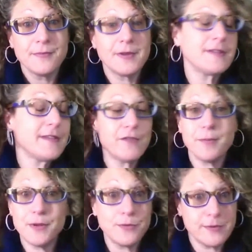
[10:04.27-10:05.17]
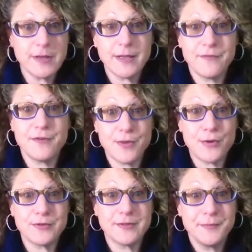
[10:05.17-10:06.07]
because everybody was looking for
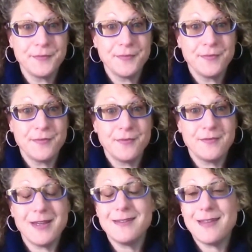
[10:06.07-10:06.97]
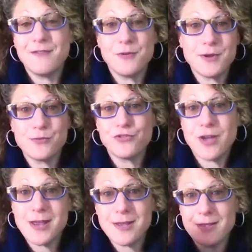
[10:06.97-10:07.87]
those, right? Everyone was
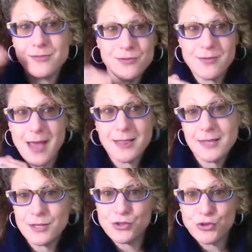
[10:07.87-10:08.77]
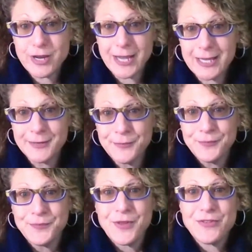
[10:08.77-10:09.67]
trying to do that little trick.
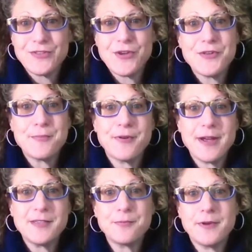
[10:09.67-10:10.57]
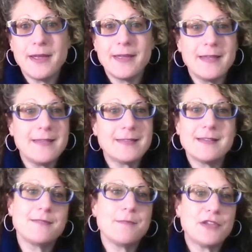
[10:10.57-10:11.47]
So the price break
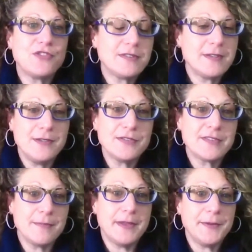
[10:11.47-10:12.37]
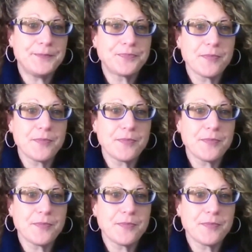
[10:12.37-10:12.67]
isn't as much as it used to be.